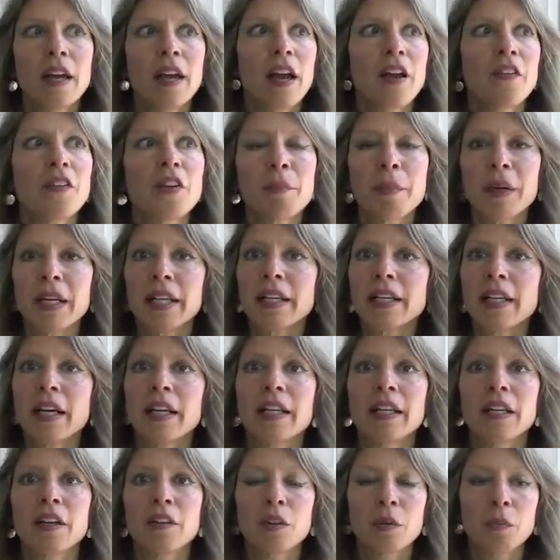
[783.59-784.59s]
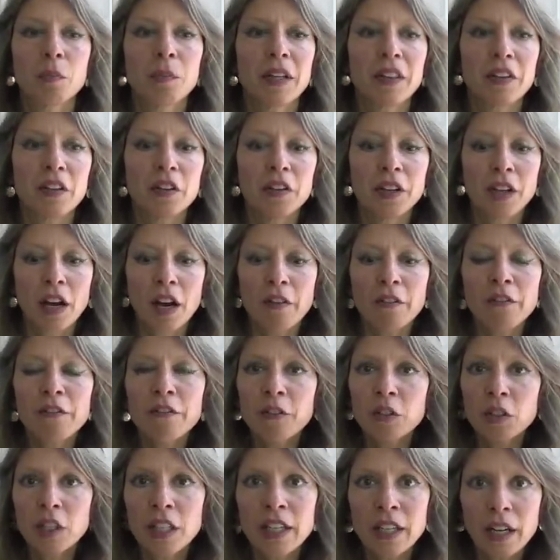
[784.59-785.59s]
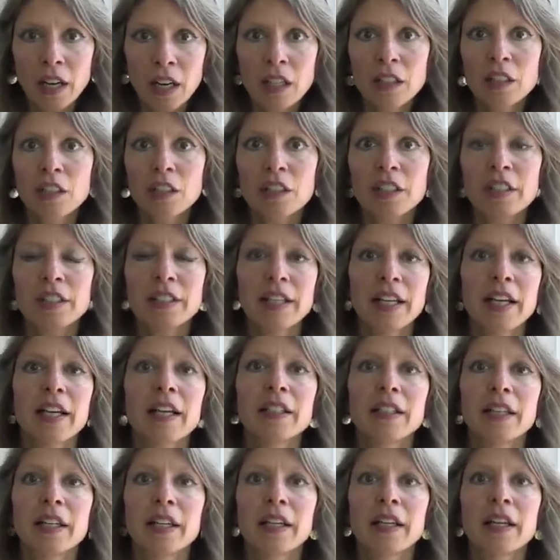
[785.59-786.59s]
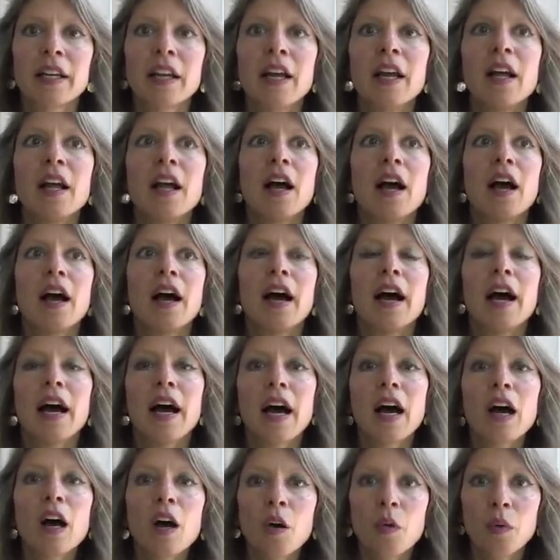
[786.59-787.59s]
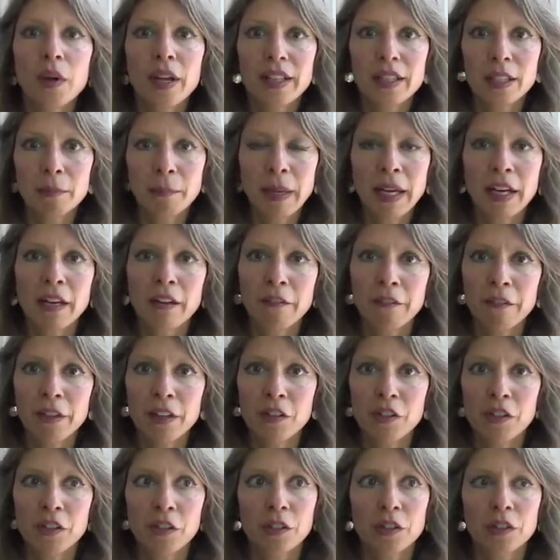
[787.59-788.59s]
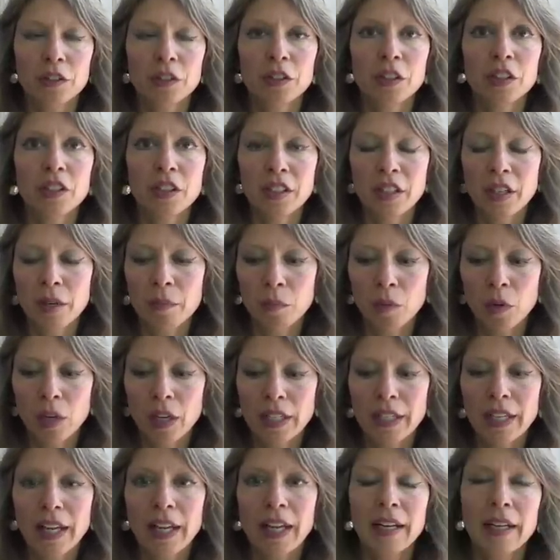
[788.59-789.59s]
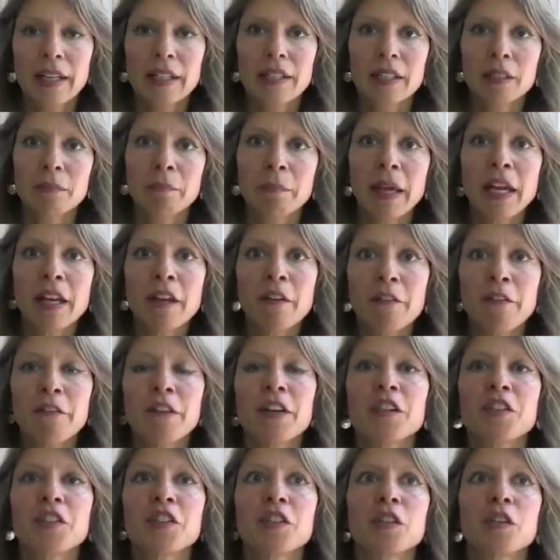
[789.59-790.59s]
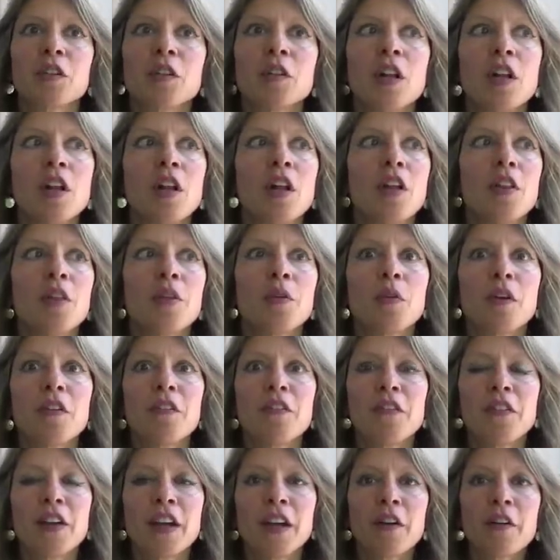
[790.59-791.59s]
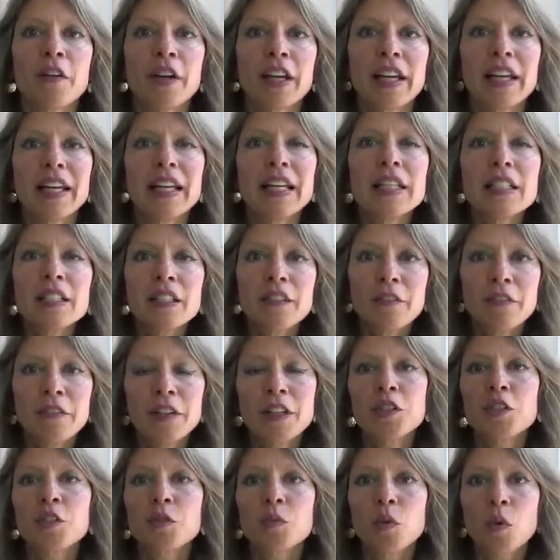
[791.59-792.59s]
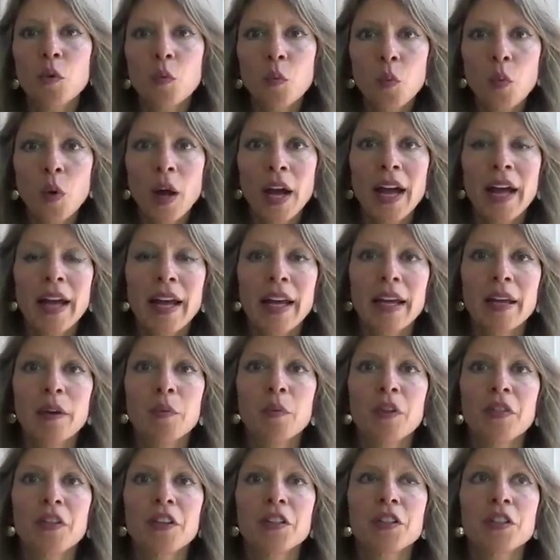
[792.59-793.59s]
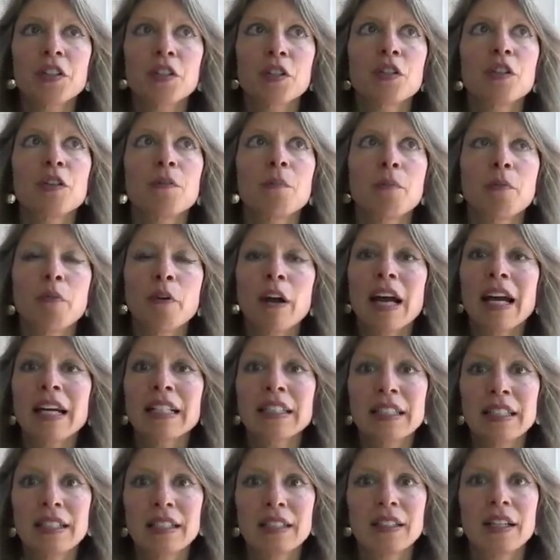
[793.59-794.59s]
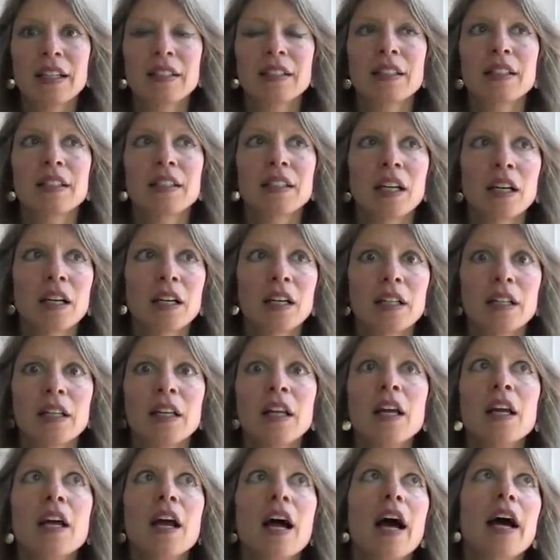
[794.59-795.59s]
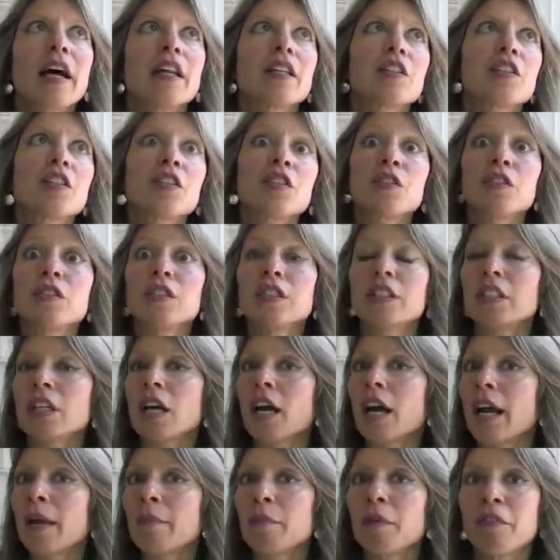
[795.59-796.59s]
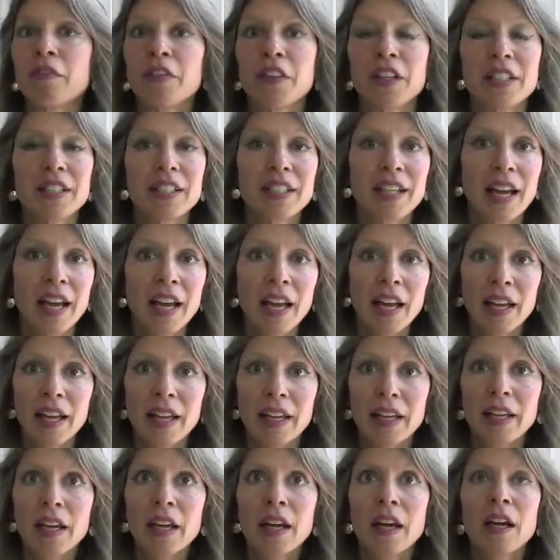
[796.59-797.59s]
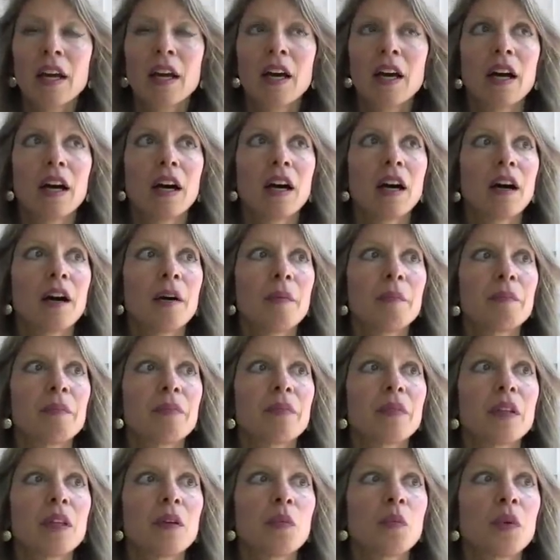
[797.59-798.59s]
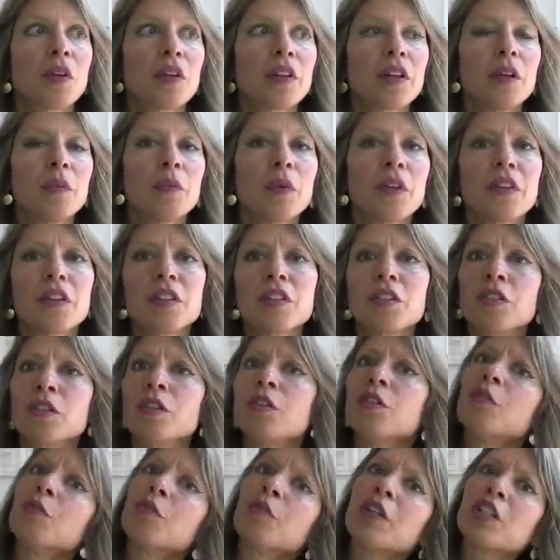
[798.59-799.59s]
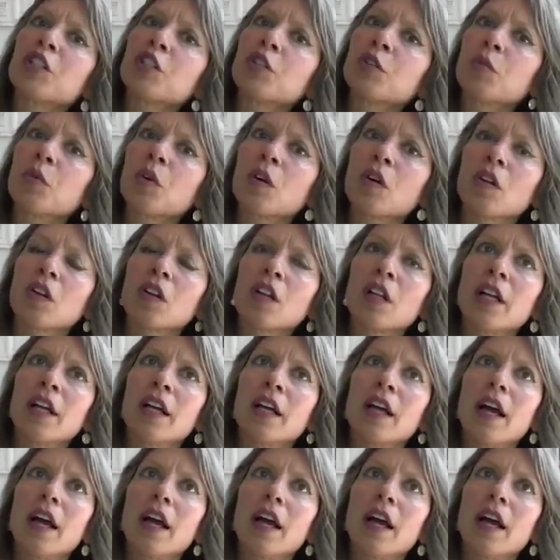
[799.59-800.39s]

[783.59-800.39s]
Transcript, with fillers: Everybody getting on the, but they're not fully understanding how it's beneficial to someone and it's beneficial through a very individual way with a certain practice that's done at a certain time of the day um, with, with a certain ritual.